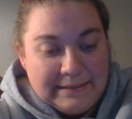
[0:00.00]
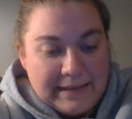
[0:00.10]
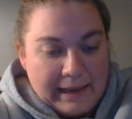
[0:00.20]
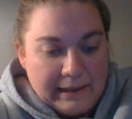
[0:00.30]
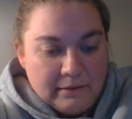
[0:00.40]

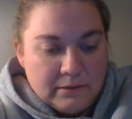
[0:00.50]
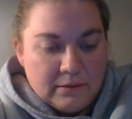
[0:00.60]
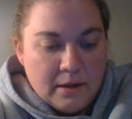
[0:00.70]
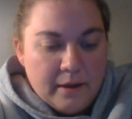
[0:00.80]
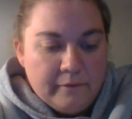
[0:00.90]

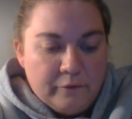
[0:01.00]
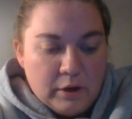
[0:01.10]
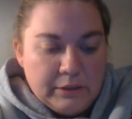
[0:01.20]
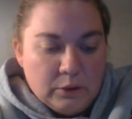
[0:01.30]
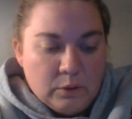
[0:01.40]
seconds
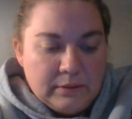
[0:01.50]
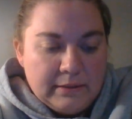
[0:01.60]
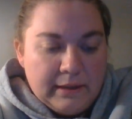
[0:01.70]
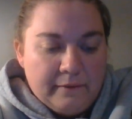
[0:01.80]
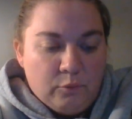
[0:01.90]
for
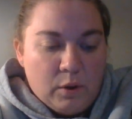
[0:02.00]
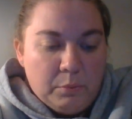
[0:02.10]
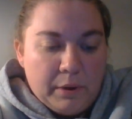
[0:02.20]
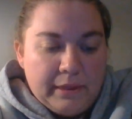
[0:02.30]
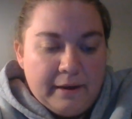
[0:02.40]
adults, give
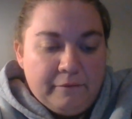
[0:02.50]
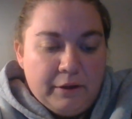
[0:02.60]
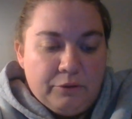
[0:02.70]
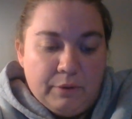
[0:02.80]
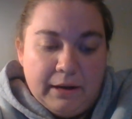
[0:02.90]
one breath every
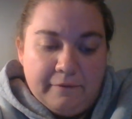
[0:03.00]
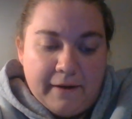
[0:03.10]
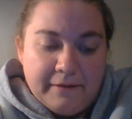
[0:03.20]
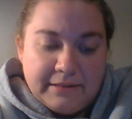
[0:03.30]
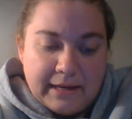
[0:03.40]
3 to
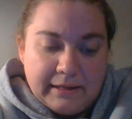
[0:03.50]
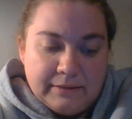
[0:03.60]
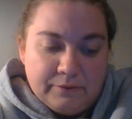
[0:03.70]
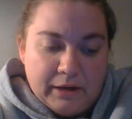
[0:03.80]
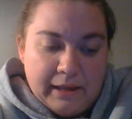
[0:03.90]
5
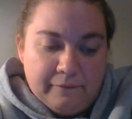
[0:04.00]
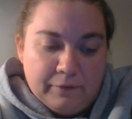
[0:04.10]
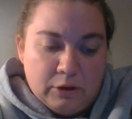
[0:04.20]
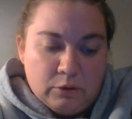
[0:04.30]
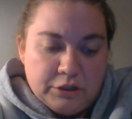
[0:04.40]
seconds for an
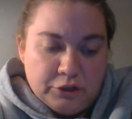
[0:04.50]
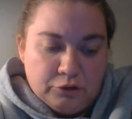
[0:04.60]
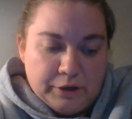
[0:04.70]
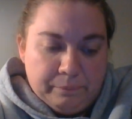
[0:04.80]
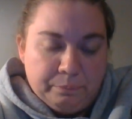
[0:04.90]
infant or
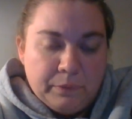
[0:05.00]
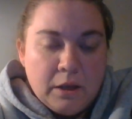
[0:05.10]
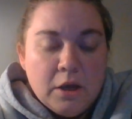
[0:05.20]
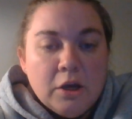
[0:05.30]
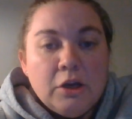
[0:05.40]
children.
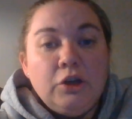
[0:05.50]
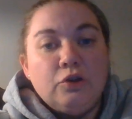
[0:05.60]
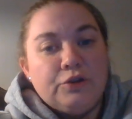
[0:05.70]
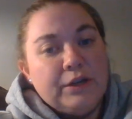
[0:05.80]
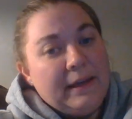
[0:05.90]

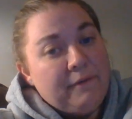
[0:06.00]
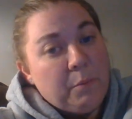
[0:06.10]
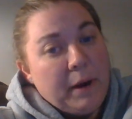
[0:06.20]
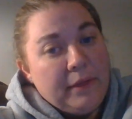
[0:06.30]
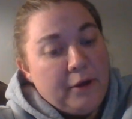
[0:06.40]
You should give a
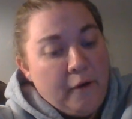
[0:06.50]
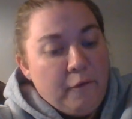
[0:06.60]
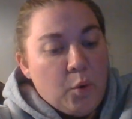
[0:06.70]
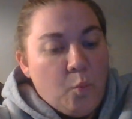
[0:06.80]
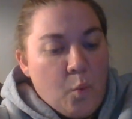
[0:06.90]
breath
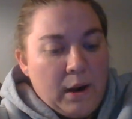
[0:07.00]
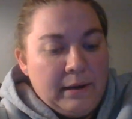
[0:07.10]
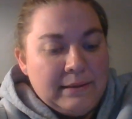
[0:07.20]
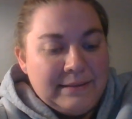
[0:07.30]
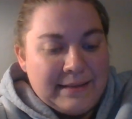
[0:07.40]
over
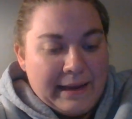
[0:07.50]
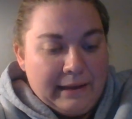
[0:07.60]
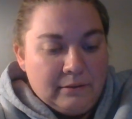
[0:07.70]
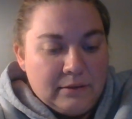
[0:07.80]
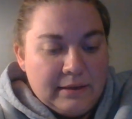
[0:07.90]
1
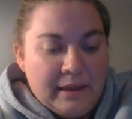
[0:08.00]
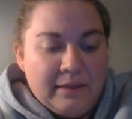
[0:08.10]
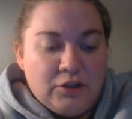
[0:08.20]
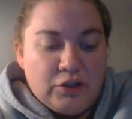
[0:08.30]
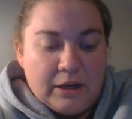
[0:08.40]
second, and
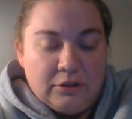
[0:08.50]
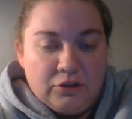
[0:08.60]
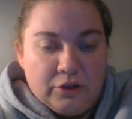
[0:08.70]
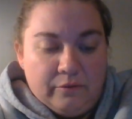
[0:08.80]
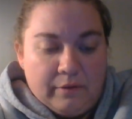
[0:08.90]
the
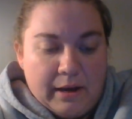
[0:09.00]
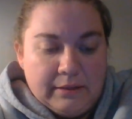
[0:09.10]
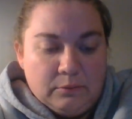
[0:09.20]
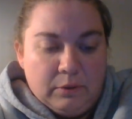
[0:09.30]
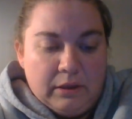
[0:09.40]
chest should
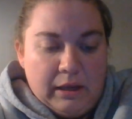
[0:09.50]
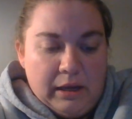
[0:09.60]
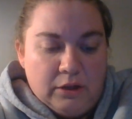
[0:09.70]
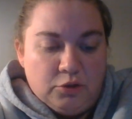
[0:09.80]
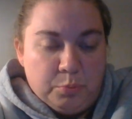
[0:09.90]
rise with
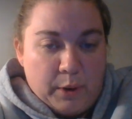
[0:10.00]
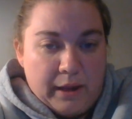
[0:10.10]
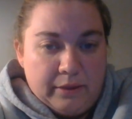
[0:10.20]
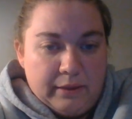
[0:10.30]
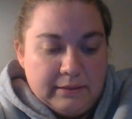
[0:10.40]
each
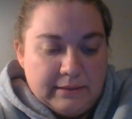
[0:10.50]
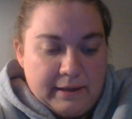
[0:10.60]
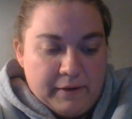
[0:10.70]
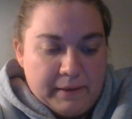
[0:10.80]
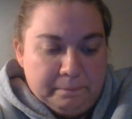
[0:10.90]
breath that's
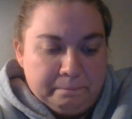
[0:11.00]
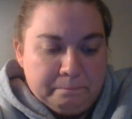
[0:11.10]
given.